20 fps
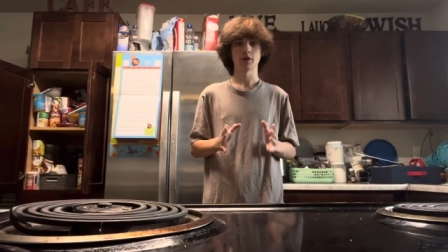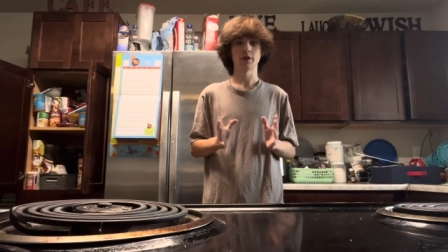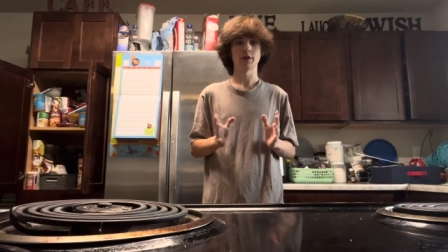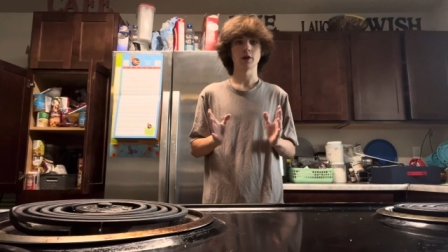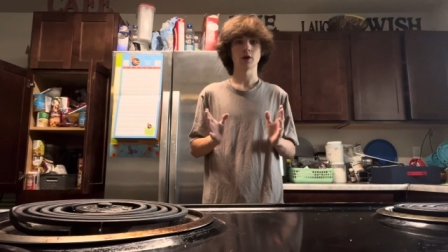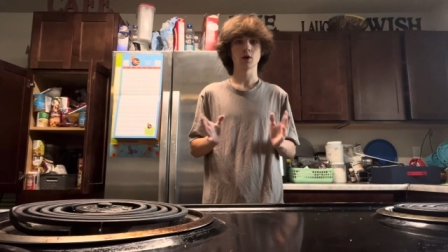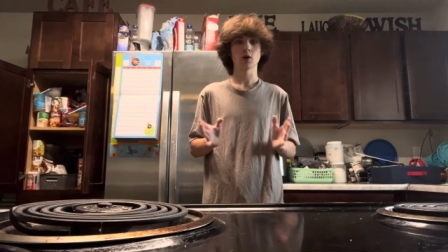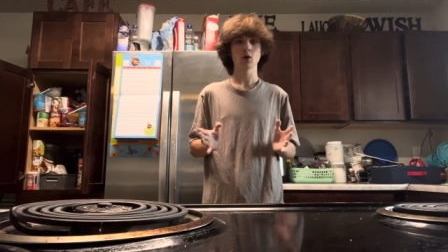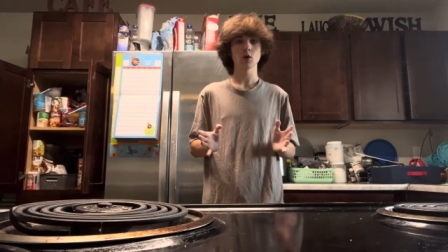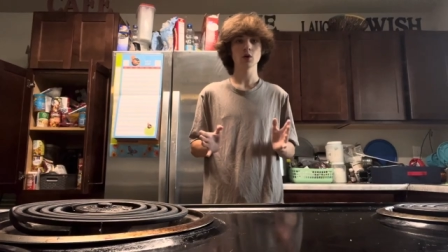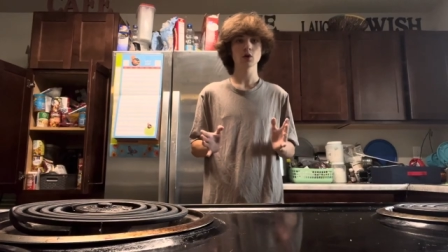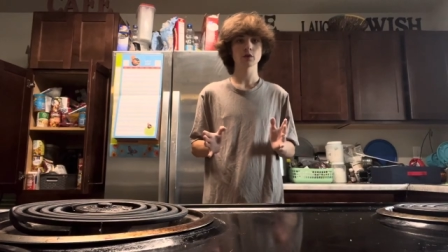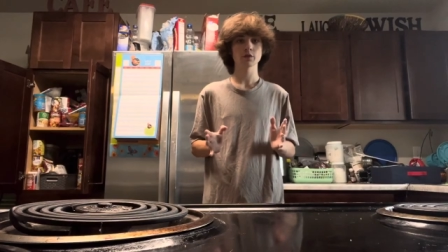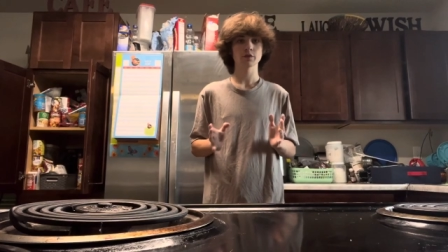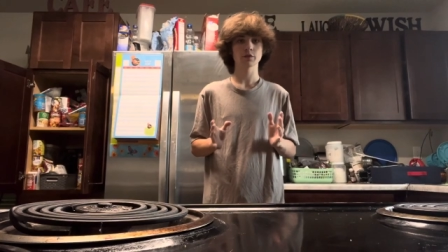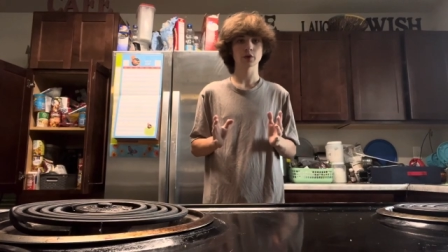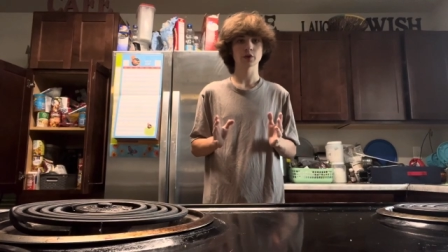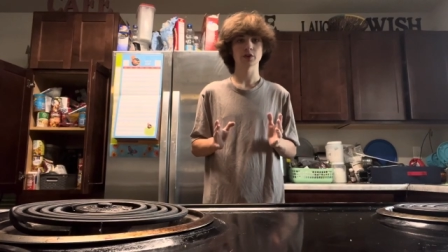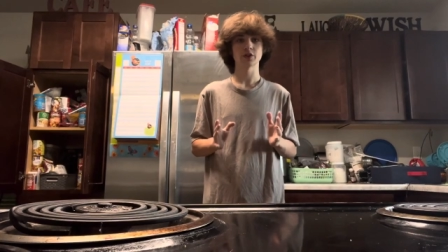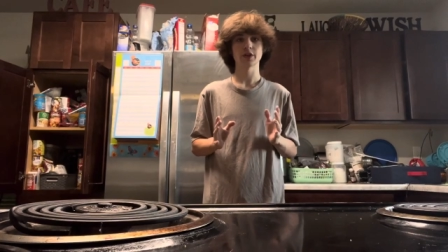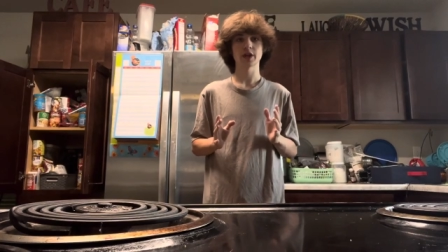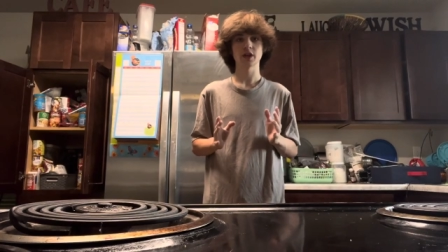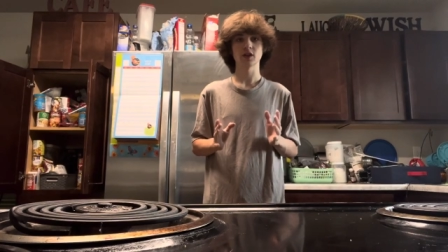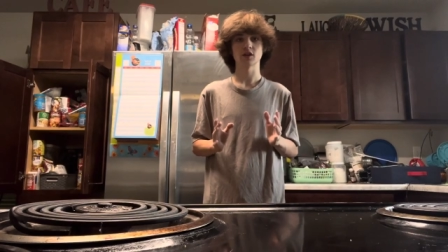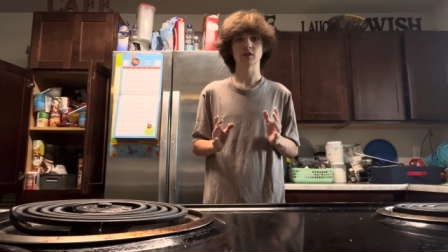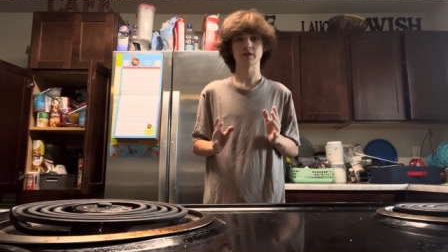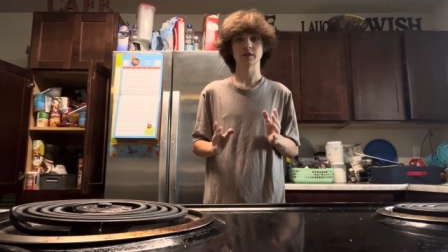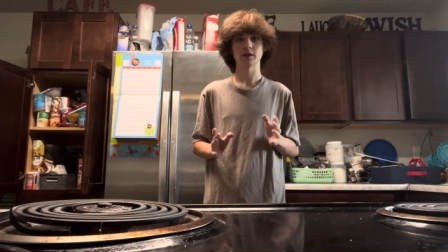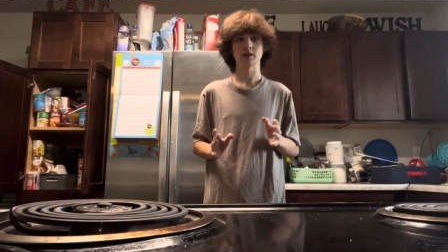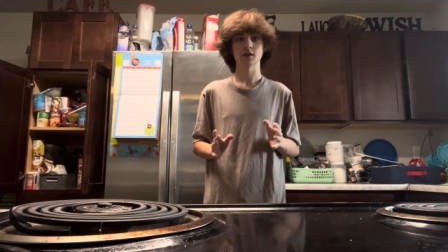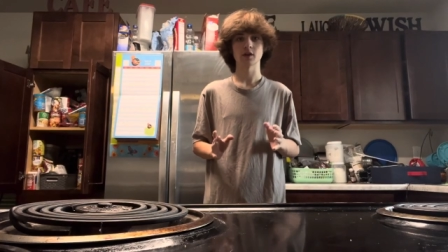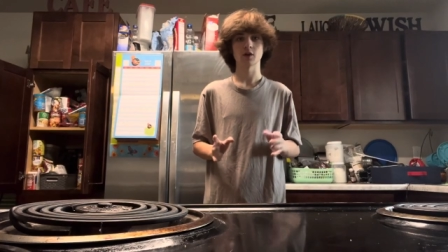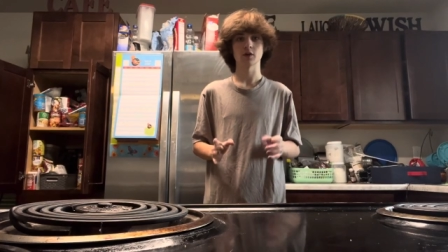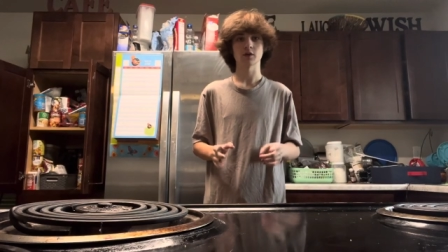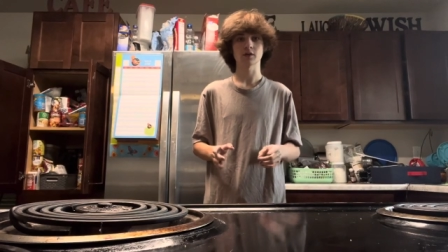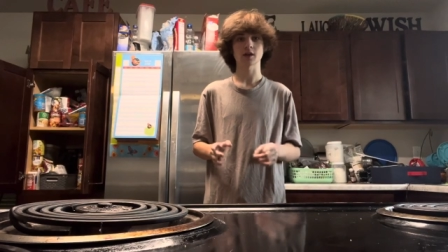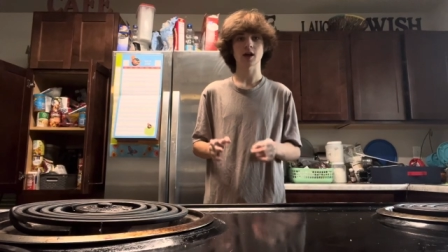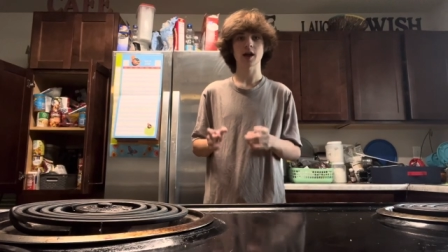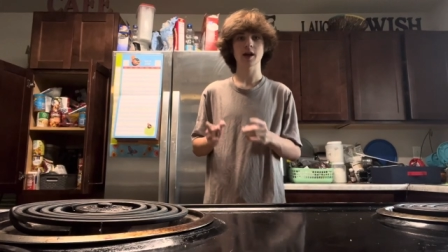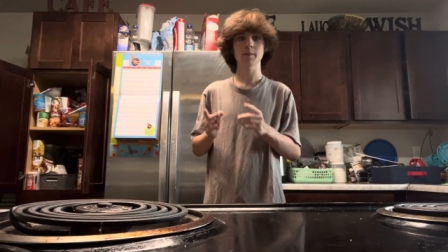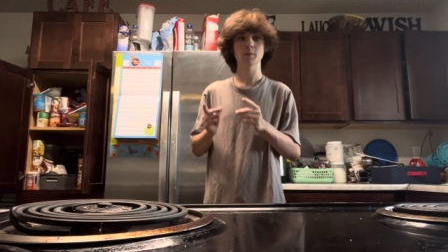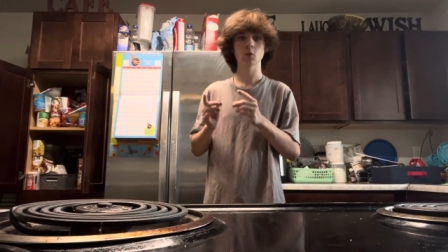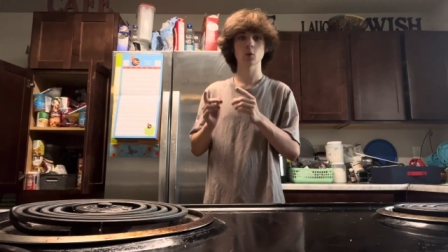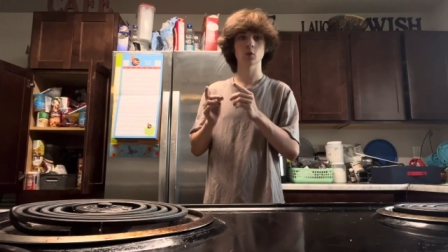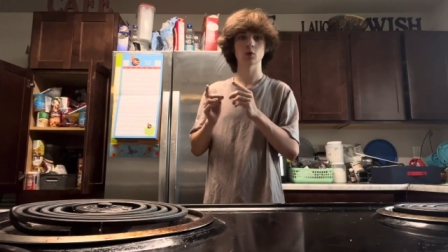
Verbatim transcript: the goal for today's video is I'm